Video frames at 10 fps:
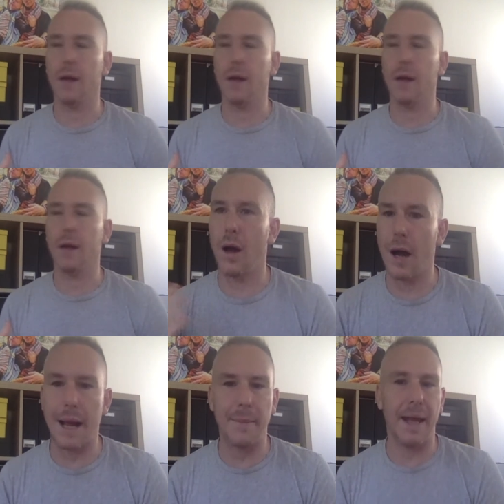
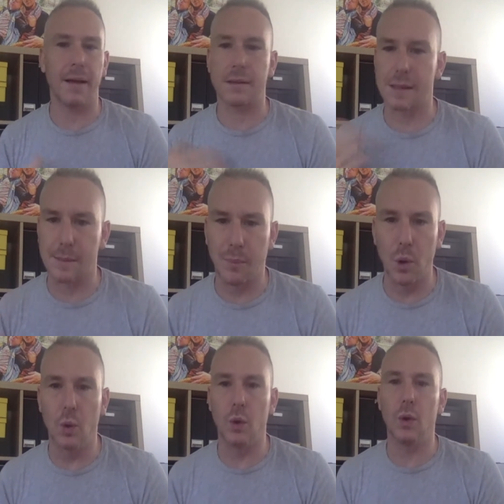climb,
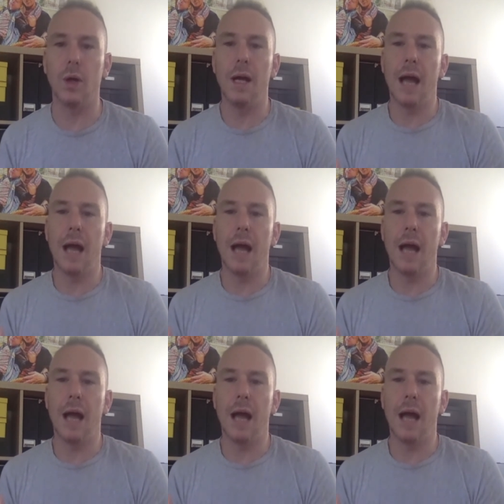explore,